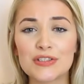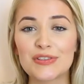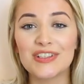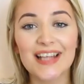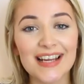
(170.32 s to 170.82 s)

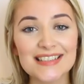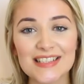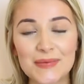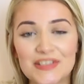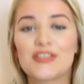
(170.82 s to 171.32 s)
so nice.
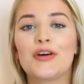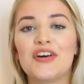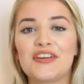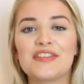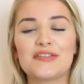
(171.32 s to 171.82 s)
It smells of
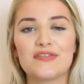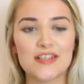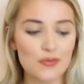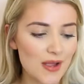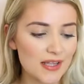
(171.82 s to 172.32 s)
coconut. It
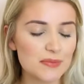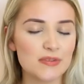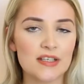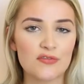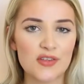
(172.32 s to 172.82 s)
really reminds
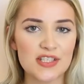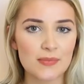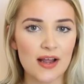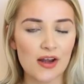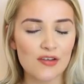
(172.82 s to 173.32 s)
me of the
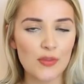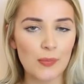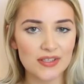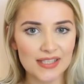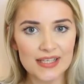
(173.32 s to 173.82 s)
smell of the
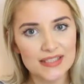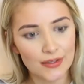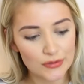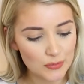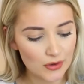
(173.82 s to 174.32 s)
Bondi
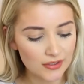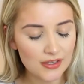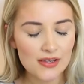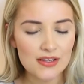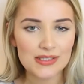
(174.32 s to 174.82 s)
Sands one.
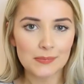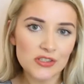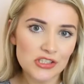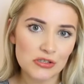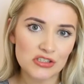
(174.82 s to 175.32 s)
So I'm
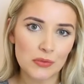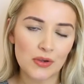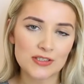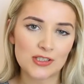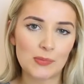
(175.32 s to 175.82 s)
not too sure
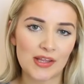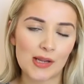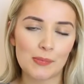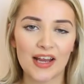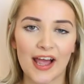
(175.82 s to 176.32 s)
what it's going to be
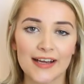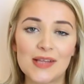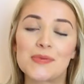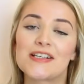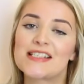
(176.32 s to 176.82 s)
like applying
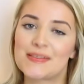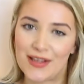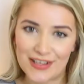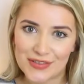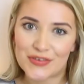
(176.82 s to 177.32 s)
it, but it
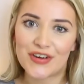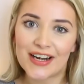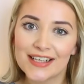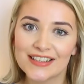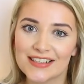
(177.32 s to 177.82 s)
smells
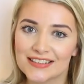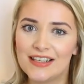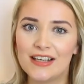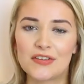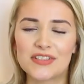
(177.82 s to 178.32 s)
really good. And
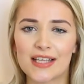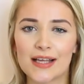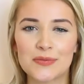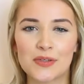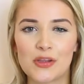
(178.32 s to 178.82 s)
obviously
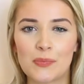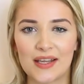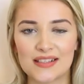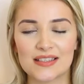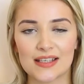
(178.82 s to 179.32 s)
that is one of the
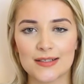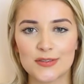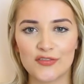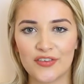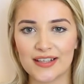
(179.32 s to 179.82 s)
biggest
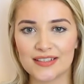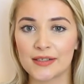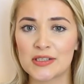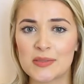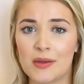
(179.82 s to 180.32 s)
things with fake
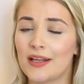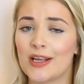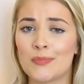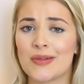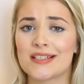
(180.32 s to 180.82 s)
tan, is smell
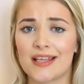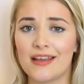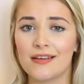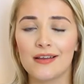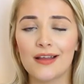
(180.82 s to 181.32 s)
like a
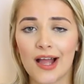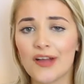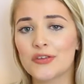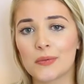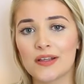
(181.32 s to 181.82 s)
biscuit
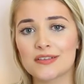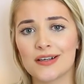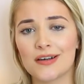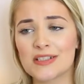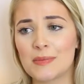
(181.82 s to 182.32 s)
afterwards,
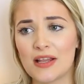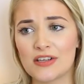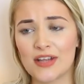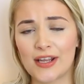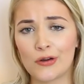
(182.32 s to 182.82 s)
or
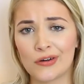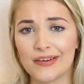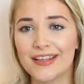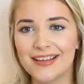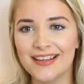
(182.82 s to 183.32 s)
smelling like
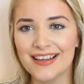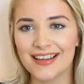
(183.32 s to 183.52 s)
curry.